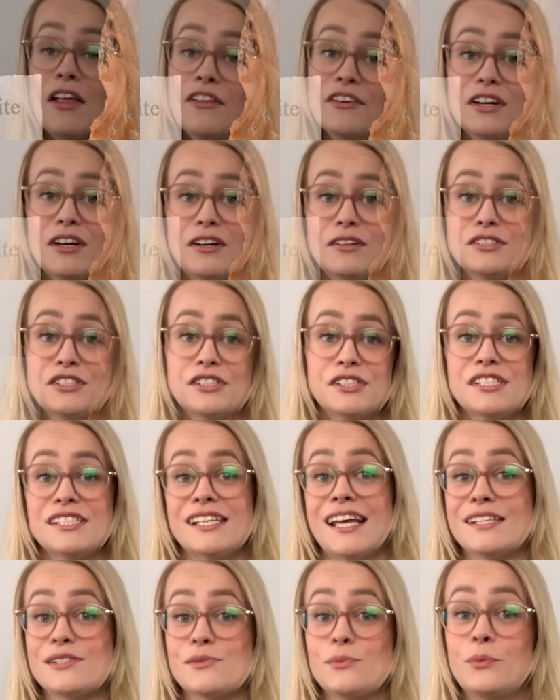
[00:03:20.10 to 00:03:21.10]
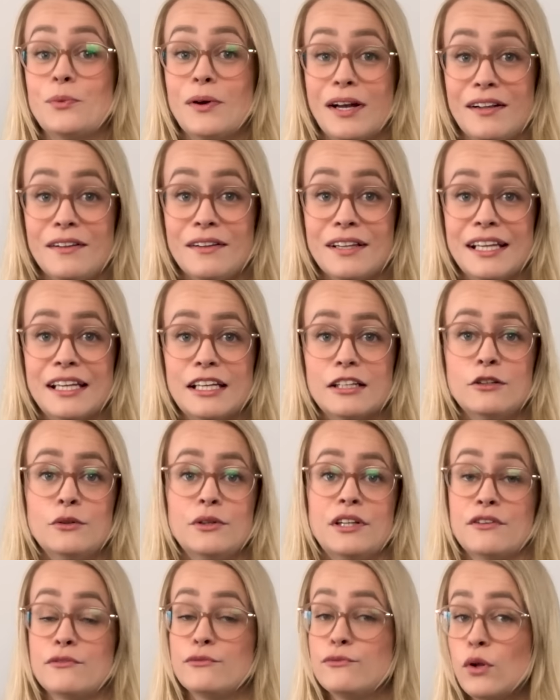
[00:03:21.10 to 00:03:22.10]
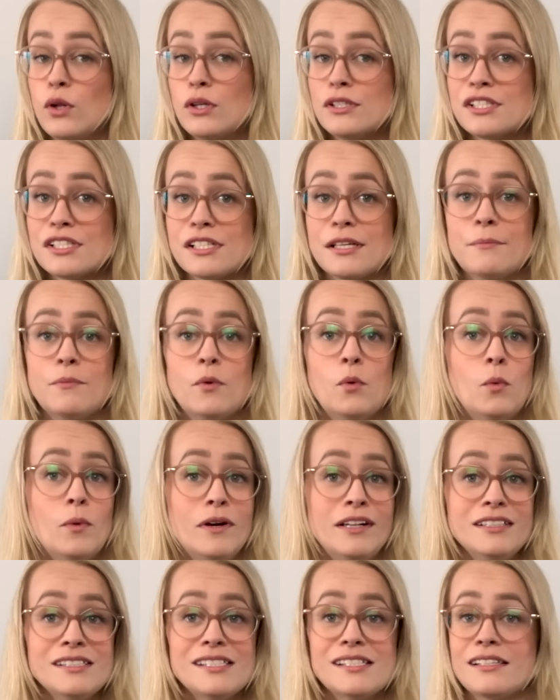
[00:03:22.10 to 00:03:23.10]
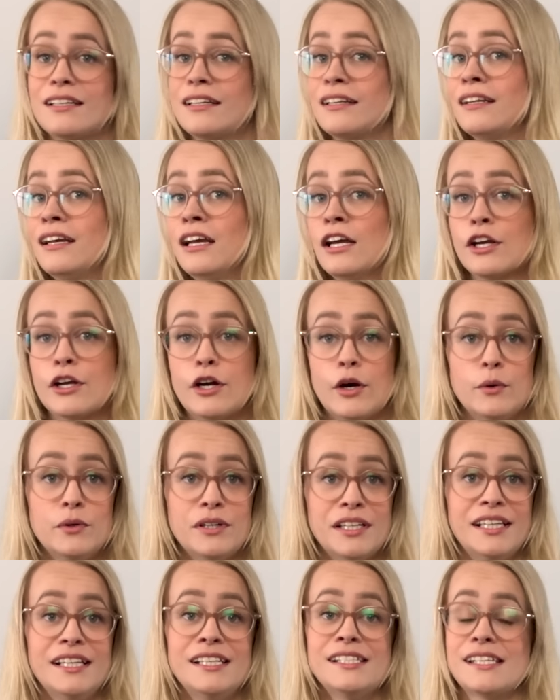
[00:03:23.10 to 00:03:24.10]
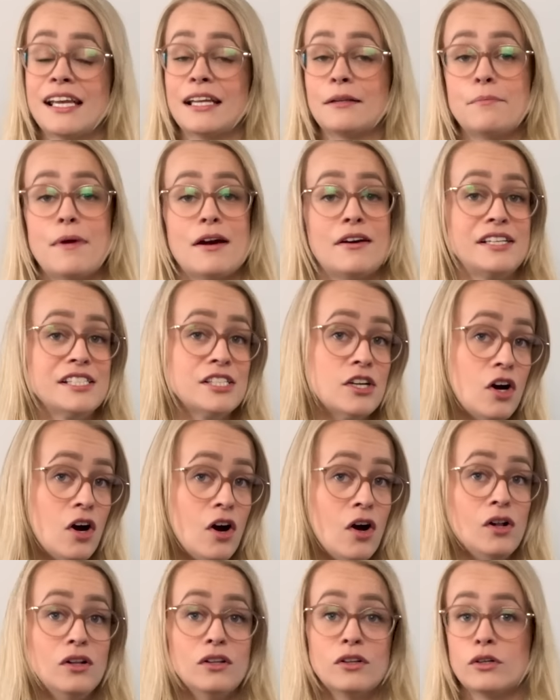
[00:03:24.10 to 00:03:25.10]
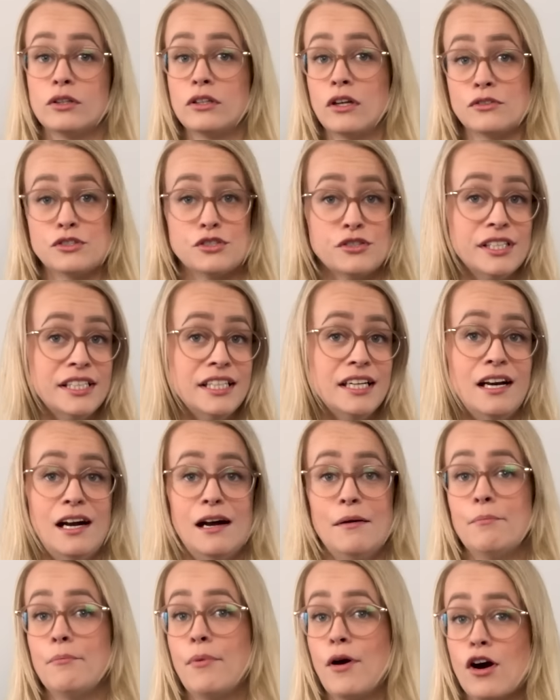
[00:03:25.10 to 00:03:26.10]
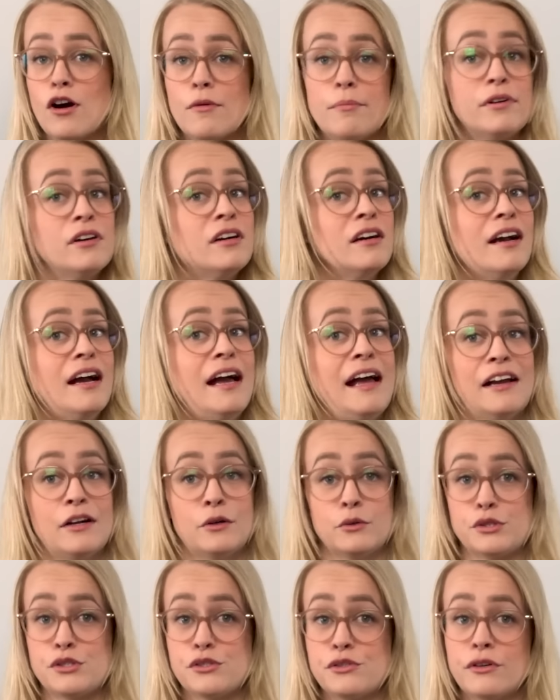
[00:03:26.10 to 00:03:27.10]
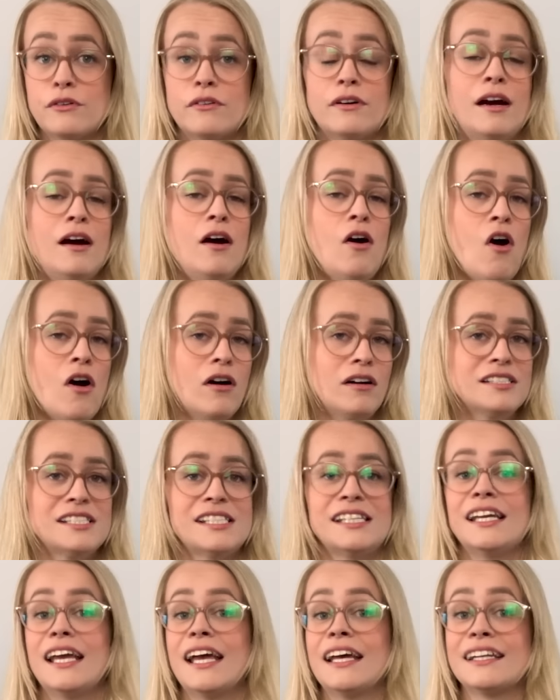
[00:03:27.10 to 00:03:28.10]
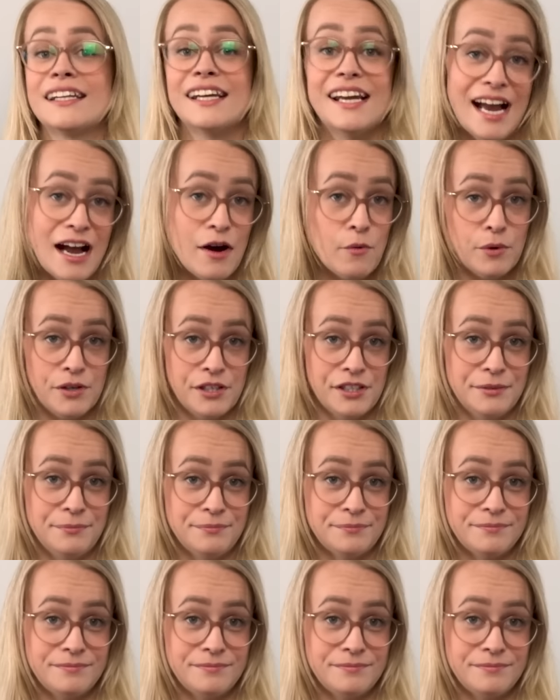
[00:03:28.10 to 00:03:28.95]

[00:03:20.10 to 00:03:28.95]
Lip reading: other cultures as well, including Folsom, Wilson, Cody, St. Mary's Hall, Golondrina, Barber, Angostura, Hoxie, and Gower.